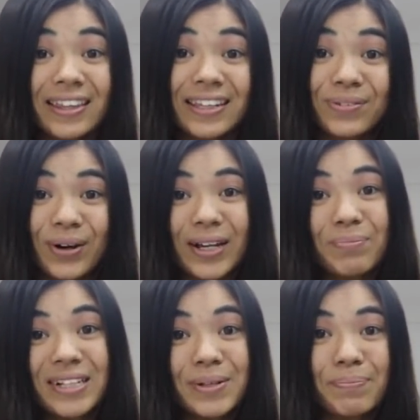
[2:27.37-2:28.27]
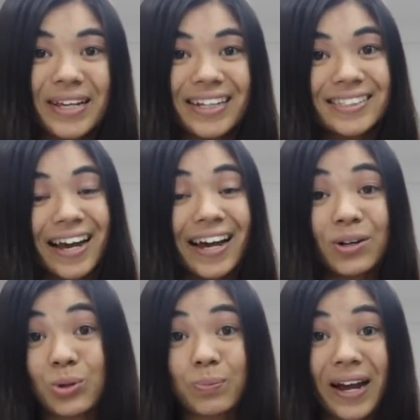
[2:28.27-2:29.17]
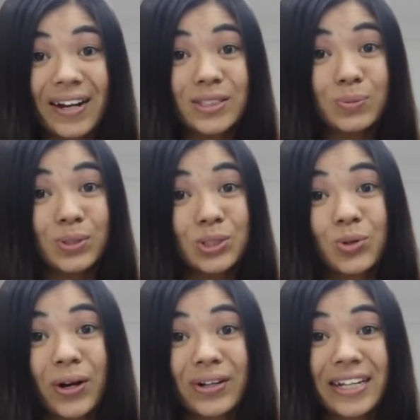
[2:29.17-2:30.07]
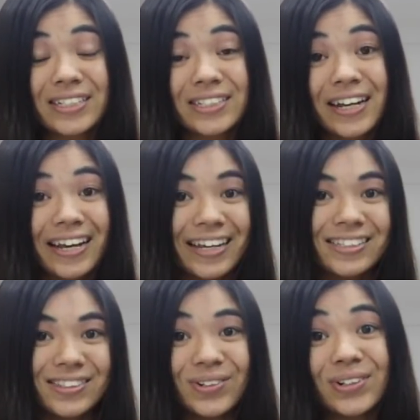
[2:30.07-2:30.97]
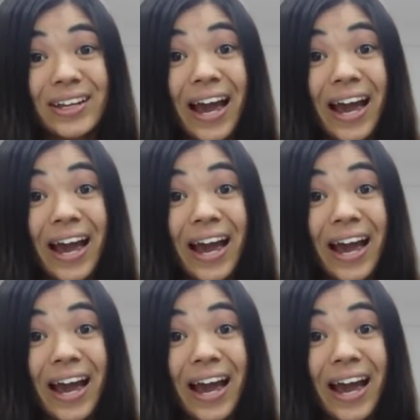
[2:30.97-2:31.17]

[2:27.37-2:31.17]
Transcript: the recommended PSI, or pounds per square inch, is 30.